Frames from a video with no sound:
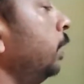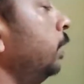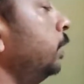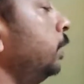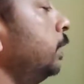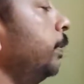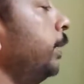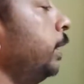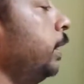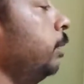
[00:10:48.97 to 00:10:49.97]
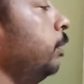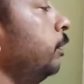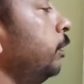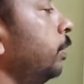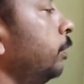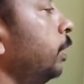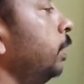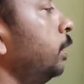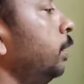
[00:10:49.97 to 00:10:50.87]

This is applicable for what?